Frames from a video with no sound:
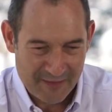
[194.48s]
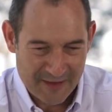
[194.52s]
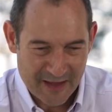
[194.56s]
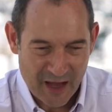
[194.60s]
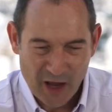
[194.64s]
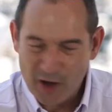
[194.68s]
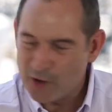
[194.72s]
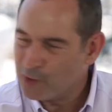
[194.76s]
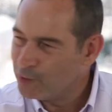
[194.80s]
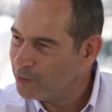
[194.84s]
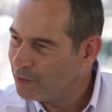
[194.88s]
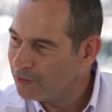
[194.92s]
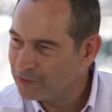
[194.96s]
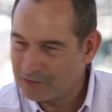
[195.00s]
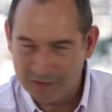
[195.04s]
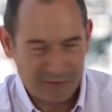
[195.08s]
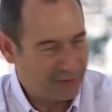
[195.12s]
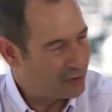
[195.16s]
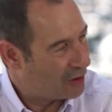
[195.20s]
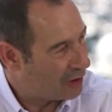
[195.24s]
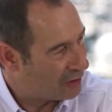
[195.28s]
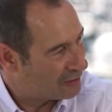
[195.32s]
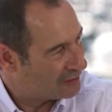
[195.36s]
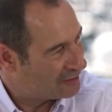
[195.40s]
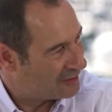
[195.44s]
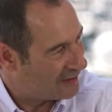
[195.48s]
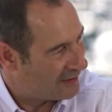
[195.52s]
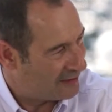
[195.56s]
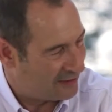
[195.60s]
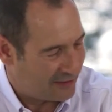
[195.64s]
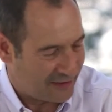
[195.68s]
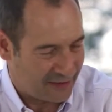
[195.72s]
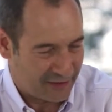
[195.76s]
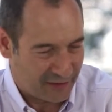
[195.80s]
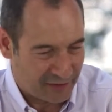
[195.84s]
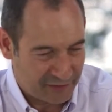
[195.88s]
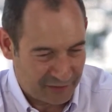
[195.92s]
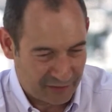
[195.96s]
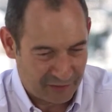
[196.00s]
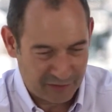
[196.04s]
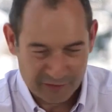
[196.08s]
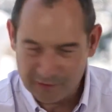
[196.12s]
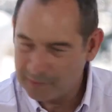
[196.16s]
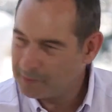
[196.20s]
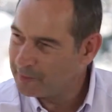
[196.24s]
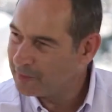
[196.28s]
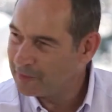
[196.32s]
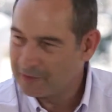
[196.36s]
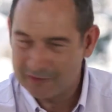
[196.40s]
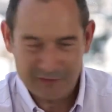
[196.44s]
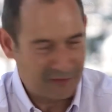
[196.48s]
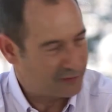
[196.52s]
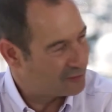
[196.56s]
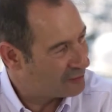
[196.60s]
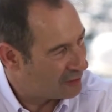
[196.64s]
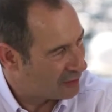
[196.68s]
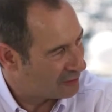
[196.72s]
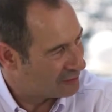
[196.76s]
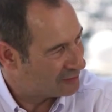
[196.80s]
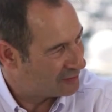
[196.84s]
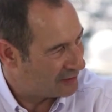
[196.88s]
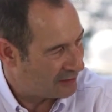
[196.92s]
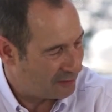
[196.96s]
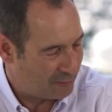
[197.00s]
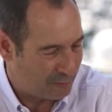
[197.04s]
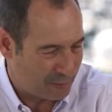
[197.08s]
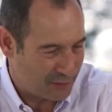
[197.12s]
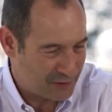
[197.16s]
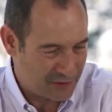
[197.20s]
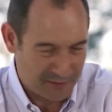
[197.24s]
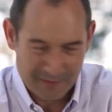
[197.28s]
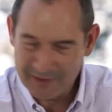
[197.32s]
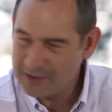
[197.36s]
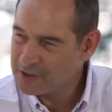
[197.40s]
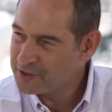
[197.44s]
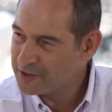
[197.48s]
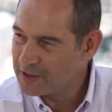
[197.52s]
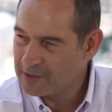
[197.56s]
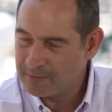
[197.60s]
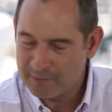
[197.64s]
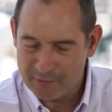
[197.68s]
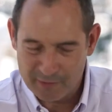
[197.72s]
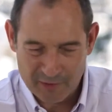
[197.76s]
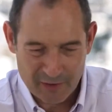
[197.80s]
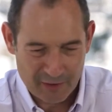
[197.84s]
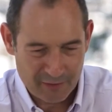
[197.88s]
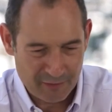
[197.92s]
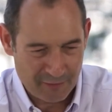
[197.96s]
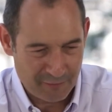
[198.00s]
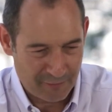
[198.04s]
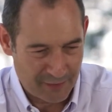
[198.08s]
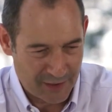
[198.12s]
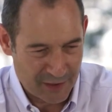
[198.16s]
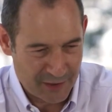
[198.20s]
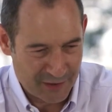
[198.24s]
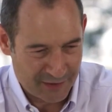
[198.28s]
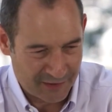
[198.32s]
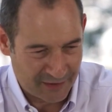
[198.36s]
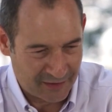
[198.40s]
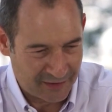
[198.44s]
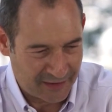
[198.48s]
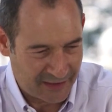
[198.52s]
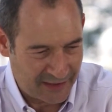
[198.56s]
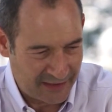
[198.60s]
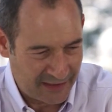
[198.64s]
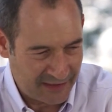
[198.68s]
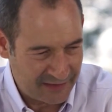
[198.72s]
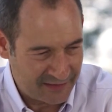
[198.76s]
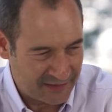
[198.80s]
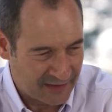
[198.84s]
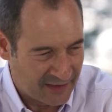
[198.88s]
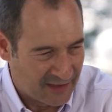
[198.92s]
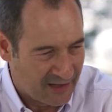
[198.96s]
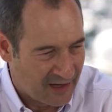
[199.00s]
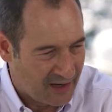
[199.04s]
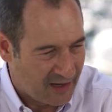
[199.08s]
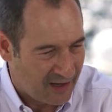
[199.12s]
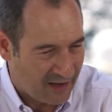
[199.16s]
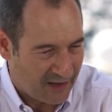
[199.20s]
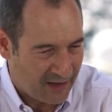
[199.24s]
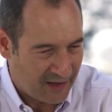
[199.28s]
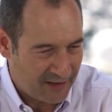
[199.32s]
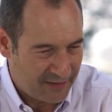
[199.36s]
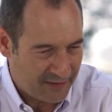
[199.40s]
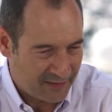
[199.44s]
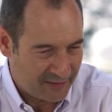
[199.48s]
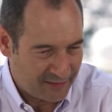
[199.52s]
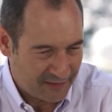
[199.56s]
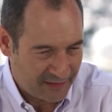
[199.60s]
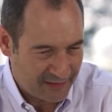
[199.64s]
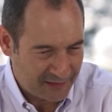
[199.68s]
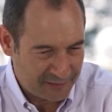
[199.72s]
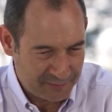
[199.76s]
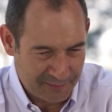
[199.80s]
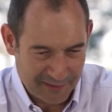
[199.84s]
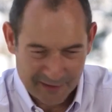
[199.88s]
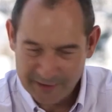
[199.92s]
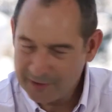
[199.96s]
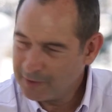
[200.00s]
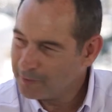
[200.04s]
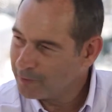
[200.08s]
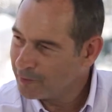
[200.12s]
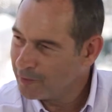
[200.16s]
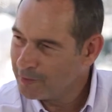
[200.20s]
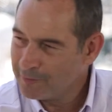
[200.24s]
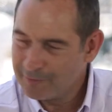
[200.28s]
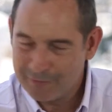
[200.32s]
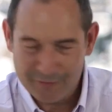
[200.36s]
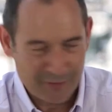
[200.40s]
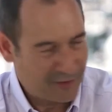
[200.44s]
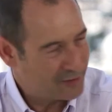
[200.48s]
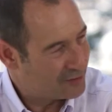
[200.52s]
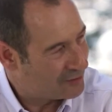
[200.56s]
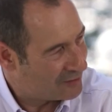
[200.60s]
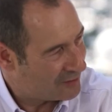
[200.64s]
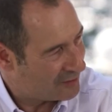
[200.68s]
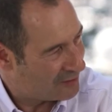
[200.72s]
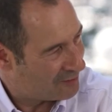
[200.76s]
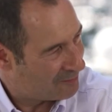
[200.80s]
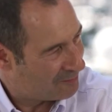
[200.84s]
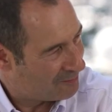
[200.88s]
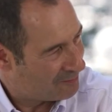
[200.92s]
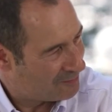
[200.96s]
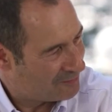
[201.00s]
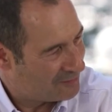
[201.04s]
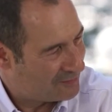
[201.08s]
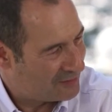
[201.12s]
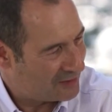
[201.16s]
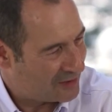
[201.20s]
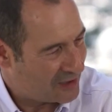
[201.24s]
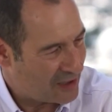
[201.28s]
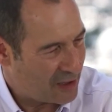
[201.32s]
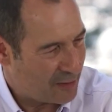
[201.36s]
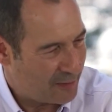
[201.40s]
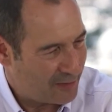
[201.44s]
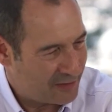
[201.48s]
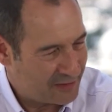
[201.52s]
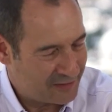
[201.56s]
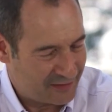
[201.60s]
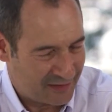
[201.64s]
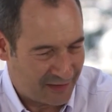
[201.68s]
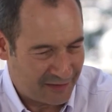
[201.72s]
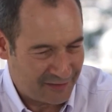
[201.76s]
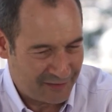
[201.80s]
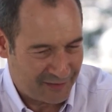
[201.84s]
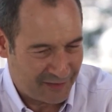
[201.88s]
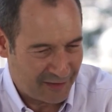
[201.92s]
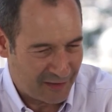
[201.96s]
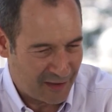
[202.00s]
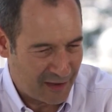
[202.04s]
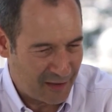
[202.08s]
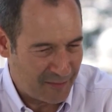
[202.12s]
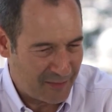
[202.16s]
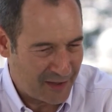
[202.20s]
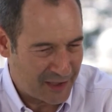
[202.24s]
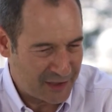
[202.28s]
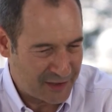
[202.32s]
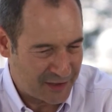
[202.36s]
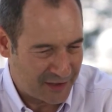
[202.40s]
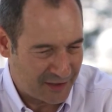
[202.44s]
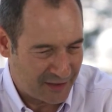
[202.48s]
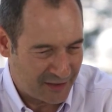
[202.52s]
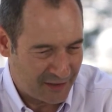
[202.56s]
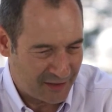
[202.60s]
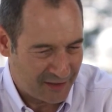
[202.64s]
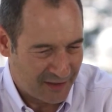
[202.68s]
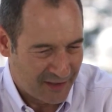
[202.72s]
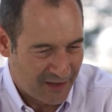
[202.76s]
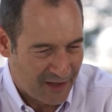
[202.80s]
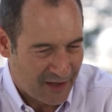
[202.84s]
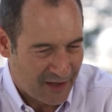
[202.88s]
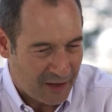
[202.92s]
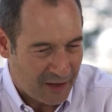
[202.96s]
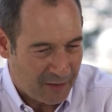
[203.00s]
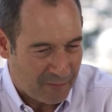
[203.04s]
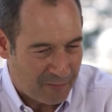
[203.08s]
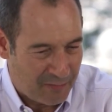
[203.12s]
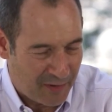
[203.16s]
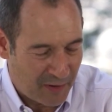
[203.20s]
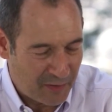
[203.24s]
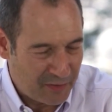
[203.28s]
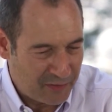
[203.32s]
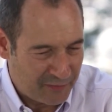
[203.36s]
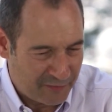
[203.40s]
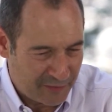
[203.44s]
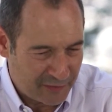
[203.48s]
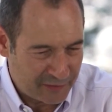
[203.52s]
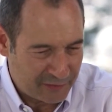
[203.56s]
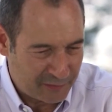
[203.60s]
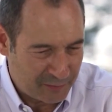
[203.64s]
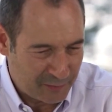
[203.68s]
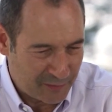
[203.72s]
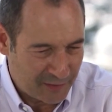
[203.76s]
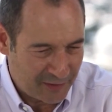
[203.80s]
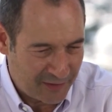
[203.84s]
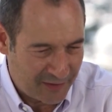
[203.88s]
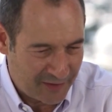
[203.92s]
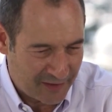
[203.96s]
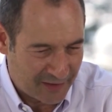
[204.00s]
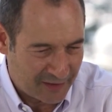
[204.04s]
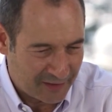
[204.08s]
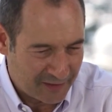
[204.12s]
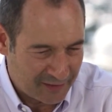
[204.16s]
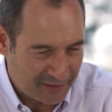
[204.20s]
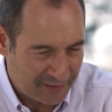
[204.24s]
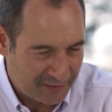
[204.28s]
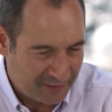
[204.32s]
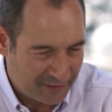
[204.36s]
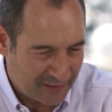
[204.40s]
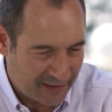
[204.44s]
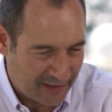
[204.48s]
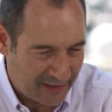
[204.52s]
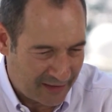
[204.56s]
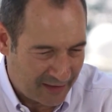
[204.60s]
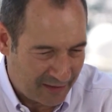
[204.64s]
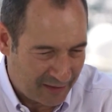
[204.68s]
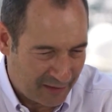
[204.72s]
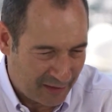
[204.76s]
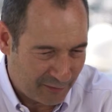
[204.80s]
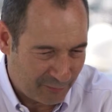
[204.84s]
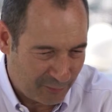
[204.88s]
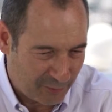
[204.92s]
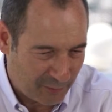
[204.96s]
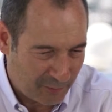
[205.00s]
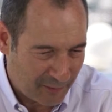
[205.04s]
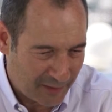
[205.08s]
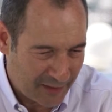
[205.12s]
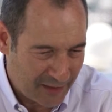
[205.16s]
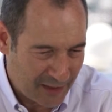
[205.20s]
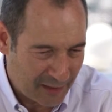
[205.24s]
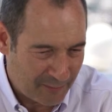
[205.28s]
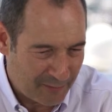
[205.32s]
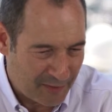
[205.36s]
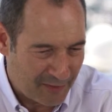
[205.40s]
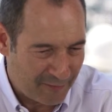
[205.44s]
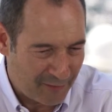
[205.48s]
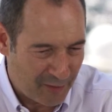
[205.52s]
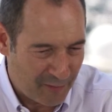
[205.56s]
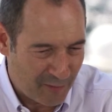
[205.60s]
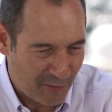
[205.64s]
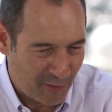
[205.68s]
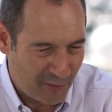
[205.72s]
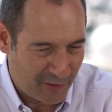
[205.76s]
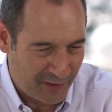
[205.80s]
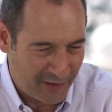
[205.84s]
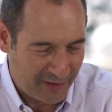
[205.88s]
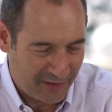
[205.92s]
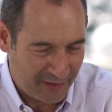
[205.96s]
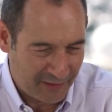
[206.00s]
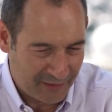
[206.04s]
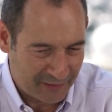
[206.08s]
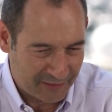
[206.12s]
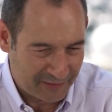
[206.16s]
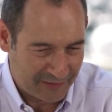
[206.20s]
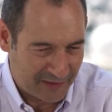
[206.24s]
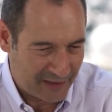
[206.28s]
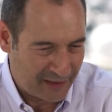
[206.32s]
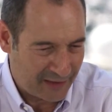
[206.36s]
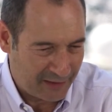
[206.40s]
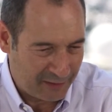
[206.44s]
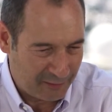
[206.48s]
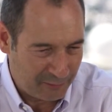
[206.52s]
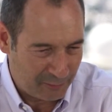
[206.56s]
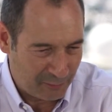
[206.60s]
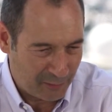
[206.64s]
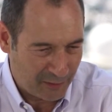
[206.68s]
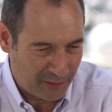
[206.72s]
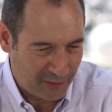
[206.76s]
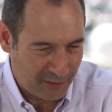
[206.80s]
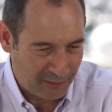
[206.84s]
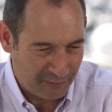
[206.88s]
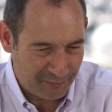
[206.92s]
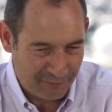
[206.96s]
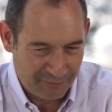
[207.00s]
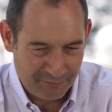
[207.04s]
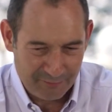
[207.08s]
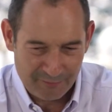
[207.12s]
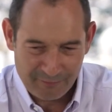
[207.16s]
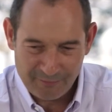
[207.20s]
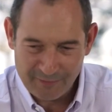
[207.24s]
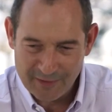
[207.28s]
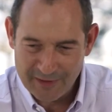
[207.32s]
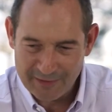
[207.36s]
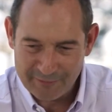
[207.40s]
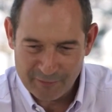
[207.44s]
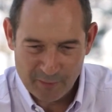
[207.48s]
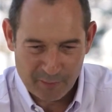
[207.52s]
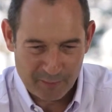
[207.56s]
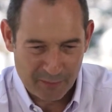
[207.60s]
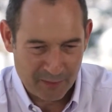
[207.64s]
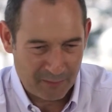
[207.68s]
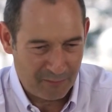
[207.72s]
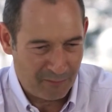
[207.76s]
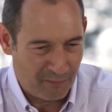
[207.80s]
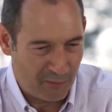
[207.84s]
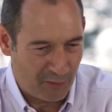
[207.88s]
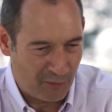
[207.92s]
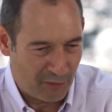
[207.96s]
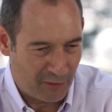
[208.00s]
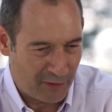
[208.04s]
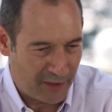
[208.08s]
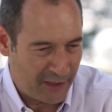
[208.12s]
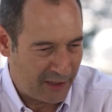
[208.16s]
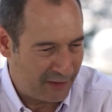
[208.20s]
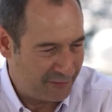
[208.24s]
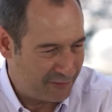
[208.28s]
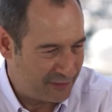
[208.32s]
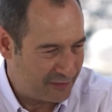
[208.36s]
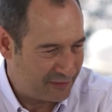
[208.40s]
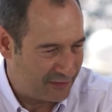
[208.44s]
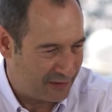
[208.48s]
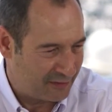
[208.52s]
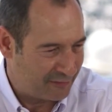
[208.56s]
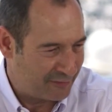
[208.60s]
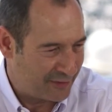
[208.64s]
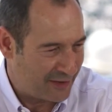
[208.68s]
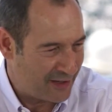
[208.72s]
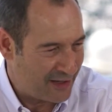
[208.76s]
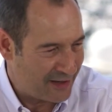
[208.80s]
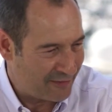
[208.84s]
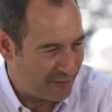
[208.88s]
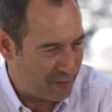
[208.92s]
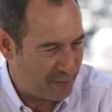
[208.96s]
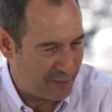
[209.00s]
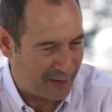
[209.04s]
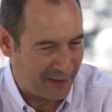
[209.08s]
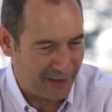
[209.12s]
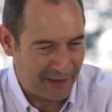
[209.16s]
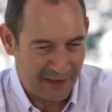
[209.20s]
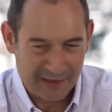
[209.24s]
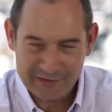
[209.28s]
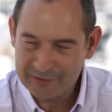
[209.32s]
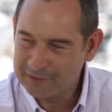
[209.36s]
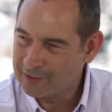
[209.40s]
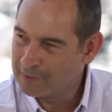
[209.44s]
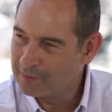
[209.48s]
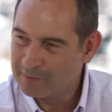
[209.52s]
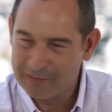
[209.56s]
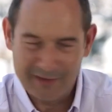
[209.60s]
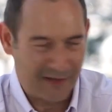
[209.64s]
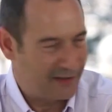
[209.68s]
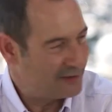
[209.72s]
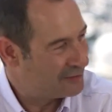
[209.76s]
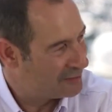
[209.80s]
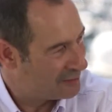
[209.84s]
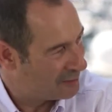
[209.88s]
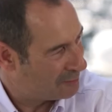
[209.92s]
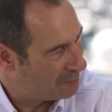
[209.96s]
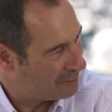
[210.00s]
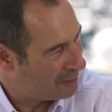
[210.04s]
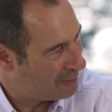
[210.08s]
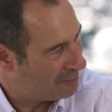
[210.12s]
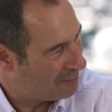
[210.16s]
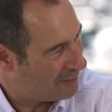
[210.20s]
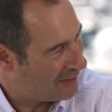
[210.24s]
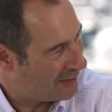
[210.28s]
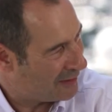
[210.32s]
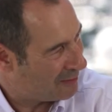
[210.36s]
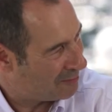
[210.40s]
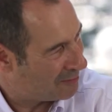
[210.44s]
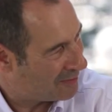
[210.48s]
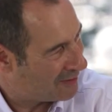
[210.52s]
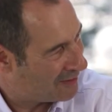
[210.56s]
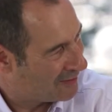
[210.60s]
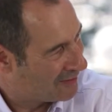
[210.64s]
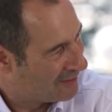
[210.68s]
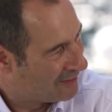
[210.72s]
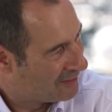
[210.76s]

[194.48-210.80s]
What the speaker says: owners of content and the distributors of content, which are much deeper and richer than theirs. I think there's plenty of room for us to coexist, and I imagine that both of us would think that if we wake up every morning and say we've never been more innovative and never been less complacent, we'd be happy.